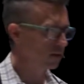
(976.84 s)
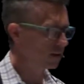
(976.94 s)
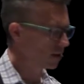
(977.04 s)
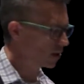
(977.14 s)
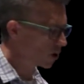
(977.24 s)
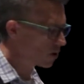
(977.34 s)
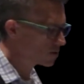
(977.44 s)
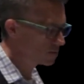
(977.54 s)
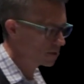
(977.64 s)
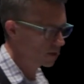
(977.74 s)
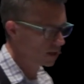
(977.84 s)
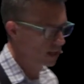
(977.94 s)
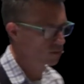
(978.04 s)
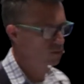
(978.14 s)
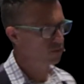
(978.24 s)
encouragement and
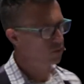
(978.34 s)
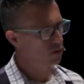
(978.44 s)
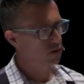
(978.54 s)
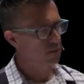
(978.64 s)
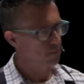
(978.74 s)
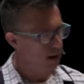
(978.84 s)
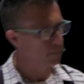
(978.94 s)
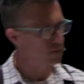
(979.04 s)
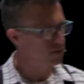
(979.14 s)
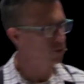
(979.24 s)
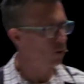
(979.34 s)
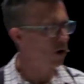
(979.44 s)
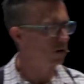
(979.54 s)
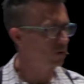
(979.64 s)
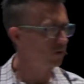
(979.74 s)
counsel for it in my personal
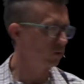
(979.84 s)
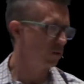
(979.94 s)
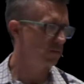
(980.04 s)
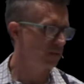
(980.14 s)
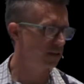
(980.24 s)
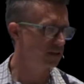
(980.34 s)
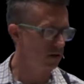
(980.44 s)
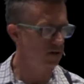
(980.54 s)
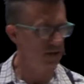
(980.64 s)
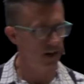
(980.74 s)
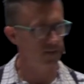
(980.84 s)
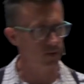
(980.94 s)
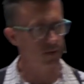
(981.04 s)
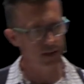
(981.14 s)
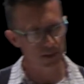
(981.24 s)
walk with the Lord because there are times
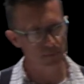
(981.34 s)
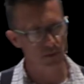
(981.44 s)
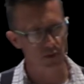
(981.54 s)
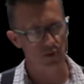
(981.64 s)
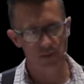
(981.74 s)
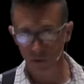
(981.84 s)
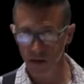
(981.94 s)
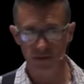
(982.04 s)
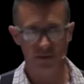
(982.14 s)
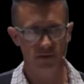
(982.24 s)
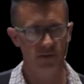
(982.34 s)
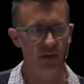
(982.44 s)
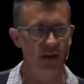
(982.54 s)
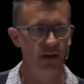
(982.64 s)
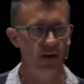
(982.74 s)
when we get spiritually depressed,
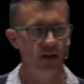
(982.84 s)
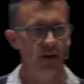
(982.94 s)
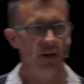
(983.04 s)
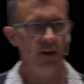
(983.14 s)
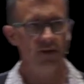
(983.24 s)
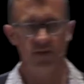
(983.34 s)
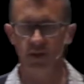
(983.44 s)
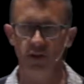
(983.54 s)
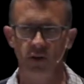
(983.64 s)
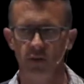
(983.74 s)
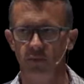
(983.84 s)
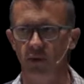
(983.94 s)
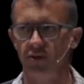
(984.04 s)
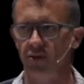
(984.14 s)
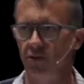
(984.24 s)
okay? There's clinical
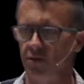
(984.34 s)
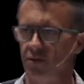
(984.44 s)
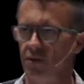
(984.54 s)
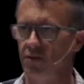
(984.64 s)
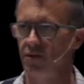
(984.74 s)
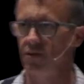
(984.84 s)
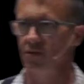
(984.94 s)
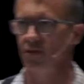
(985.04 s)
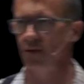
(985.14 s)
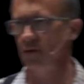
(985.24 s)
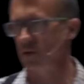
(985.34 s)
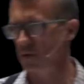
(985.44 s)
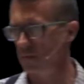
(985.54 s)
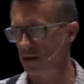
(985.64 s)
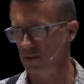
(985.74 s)
depression, there's, there's, there's chemical
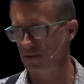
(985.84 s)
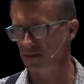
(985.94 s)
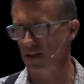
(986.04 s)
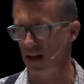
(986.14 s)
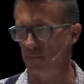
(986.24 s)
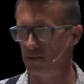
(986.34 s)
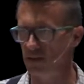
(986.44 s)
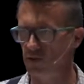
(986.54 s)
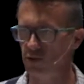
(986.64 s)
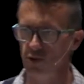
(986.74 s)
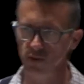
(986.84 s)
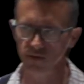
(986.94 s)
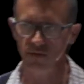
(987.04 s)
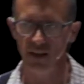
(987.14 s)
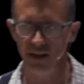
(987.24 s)
imbalances that happen. These are two
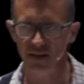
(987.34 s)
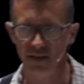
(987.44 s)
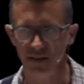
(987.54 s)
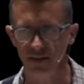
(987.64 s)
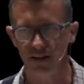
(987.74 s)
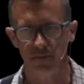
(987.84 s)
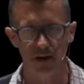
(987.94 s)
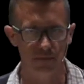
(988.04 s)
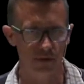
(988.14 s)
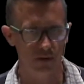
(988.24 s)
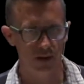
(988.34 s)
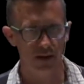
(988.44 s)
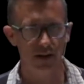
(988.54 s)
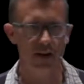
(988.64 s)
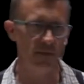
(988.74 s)
different entities, and they might be
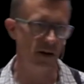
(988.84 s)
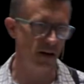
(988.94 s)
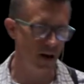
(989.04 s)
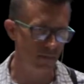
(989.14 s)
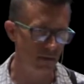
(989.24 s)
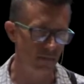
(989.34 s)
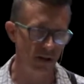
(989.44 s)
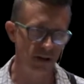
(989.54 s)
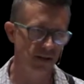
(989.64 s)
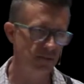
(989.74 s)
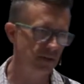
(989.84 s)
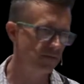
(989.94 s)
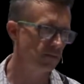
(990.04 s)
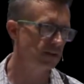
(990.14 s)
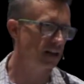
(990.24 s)
related and they might not be. I'm not going to speak
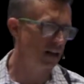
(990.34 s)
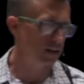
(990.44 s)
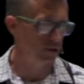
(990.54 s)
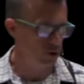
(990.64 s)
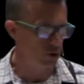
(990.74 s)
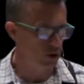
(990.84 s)
from a doctor